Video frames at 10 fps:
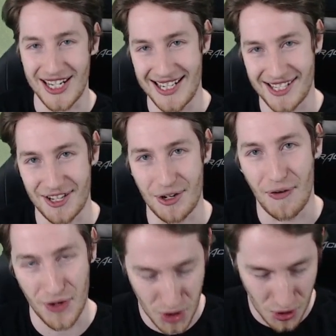instant
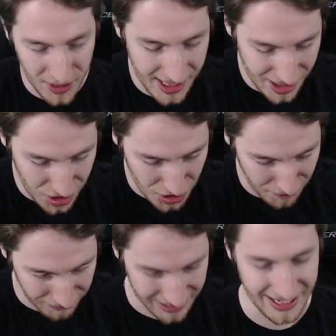of your choice is just
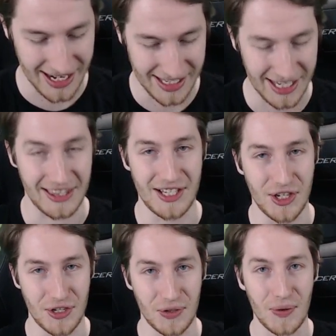a fantastic thing
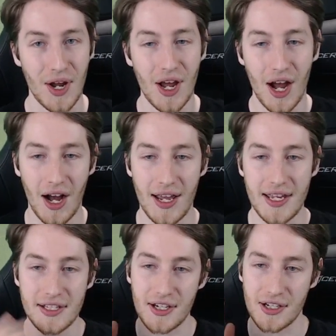to do.
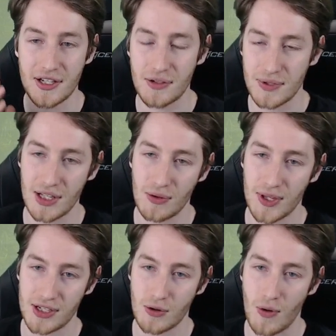Instants do deal
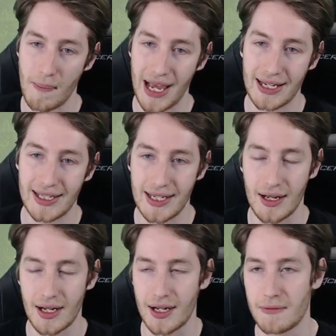with us quite badly,
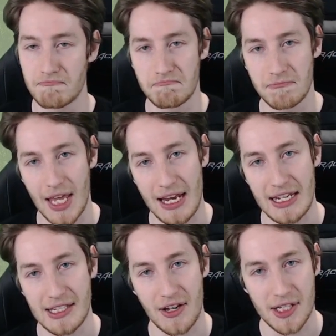and
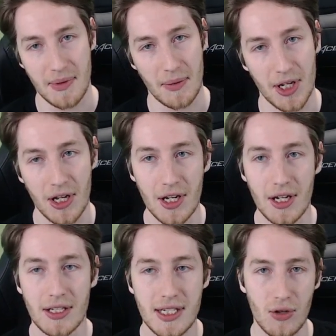it's nice to be able to
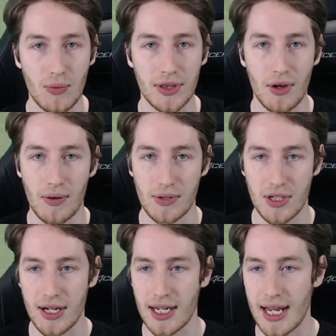deal with those
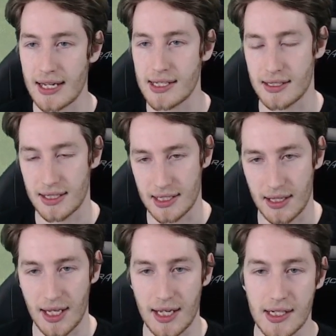lightning axes and things
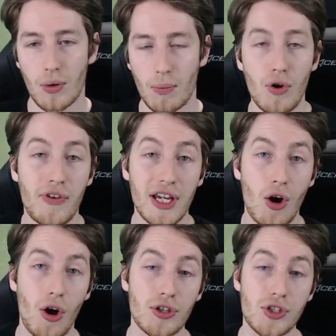like that. Moving
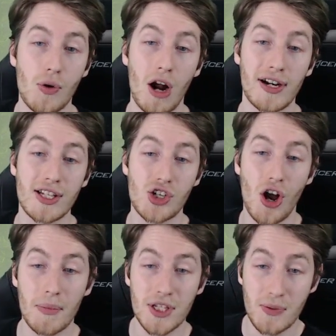on to our
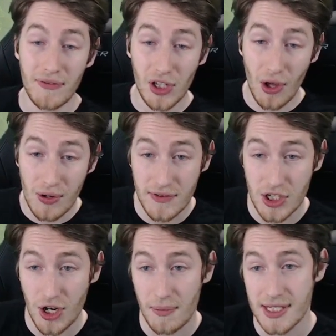enchantments, we have loads of
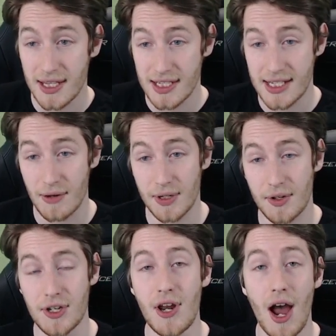enchantments in this deck. We've
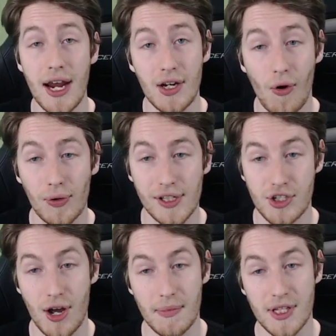got 9 whole
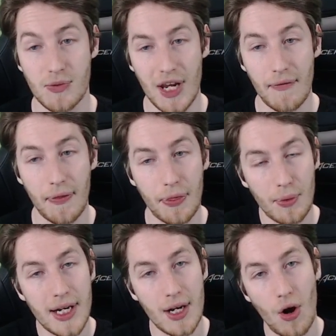enchantments. We have
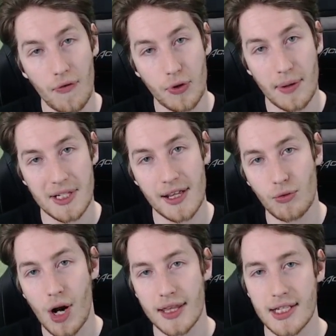3 of Cryptolith
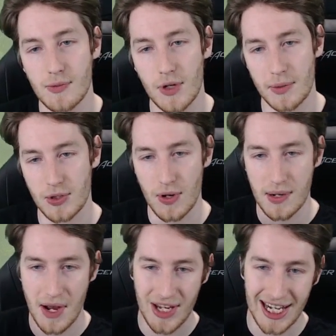Rite. This is what I was talking
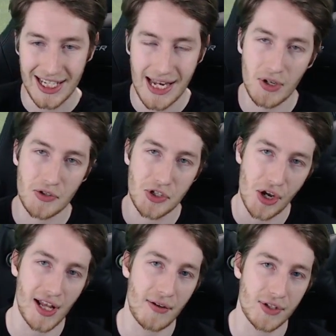about, getting Tamiyo's
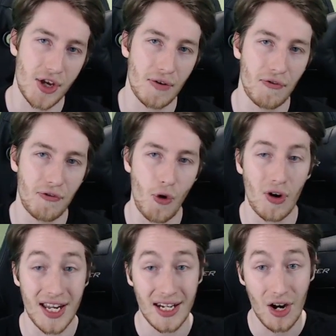Journal out turn
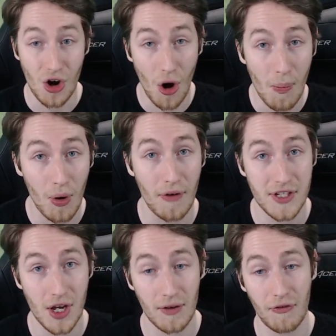4 and getting our combo off
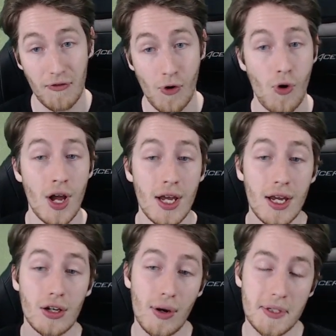turn 4.
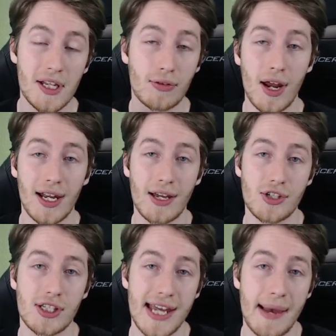Cryptolith Rite allows
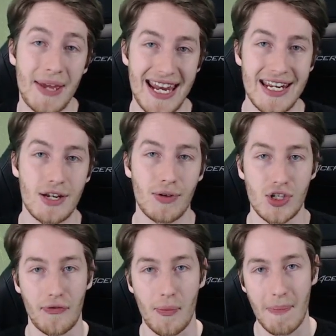you to tap any
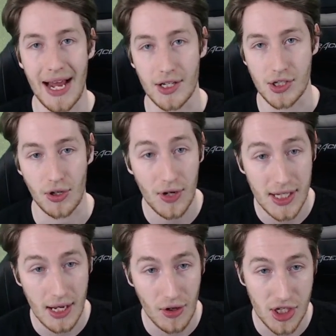creature for mana. So long as
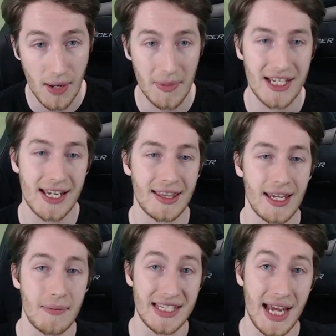they're not summoning sick, they
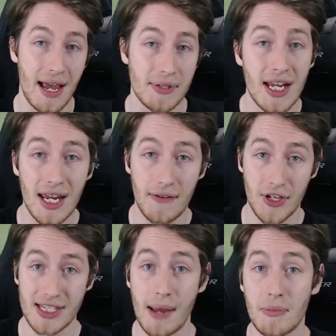can be tapped. If you
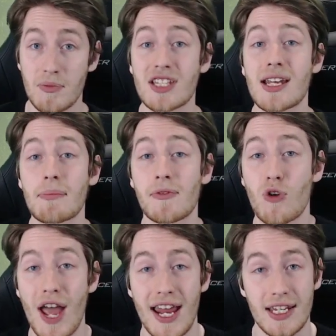can tap them, you can tap them
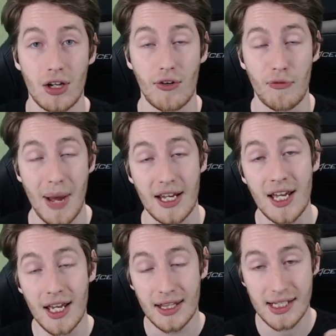for any color of mana.
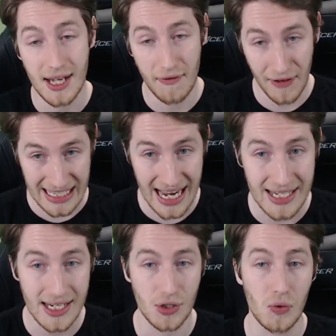This is a
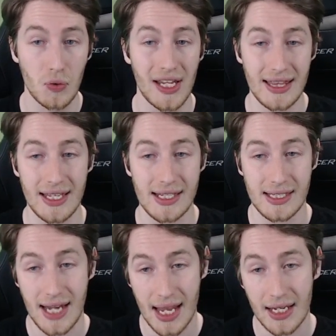fantastic tool in this
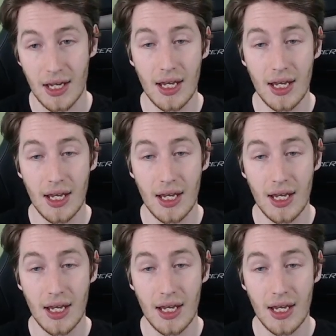deck.